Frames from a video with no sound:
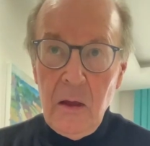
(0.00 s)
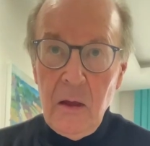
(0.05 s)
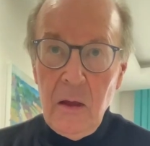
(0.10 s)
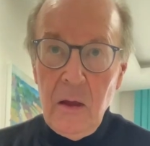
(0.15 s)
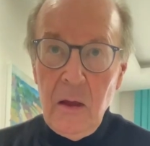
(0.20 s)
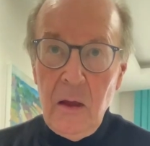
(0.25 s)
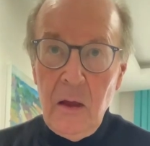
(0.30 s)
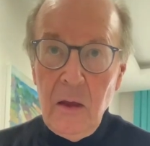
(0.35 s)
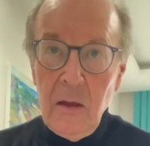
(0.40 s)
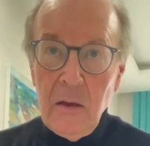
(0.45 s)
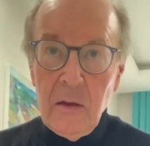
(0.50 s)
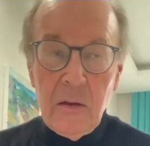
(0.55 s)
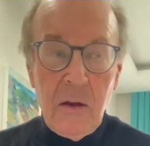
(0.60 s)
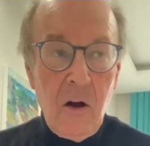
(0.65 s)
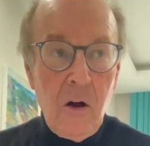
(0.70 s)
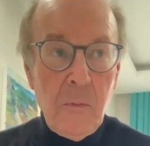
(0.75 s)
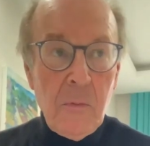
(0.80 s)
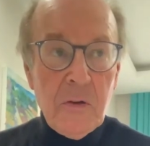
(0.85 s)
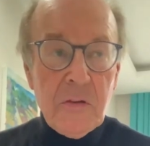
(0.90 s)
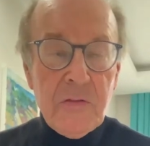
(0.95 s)
I
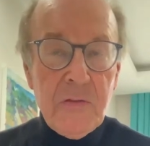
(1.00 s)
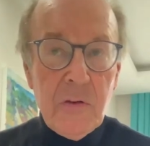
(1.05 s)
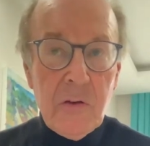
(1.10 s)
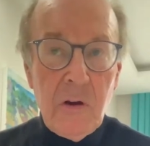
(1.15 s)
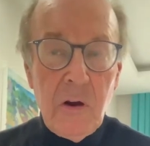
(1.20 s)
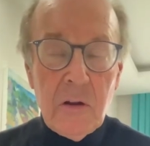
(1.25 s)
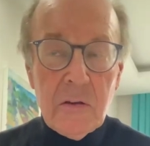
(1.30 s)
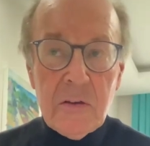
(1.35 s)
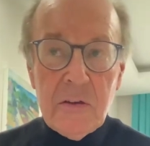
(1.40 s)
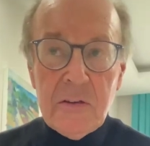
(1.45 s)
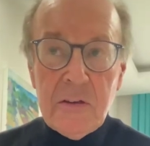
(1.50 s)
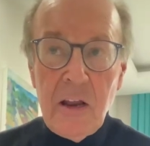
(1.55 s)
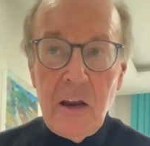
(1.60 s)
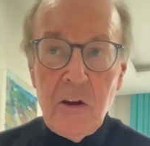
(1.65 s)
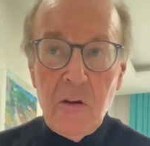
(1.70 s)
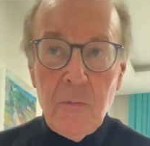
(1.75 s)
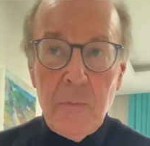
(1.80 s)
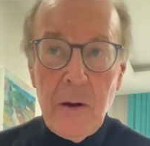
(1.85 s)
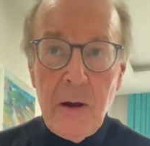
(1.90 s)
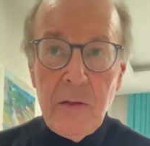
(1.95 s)
almost forgot to tell you
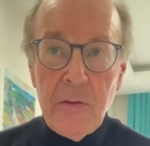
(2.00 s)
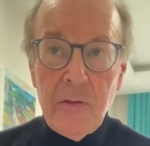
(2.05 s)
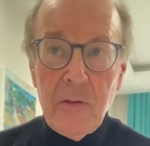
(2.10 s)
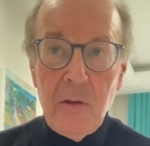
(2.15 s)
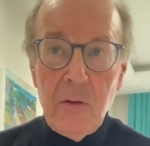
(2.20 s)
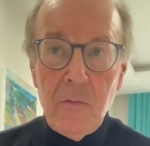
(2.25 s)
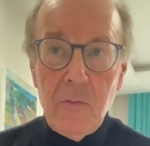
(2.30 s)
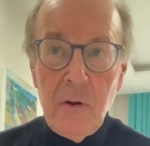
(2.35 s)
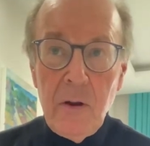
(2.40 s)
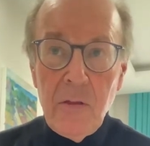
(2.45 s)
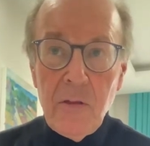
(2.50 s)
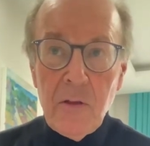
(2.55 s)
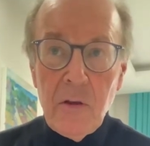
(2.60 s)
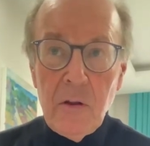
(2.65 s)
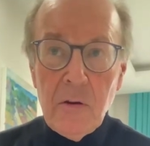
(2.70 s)
about the rhythm,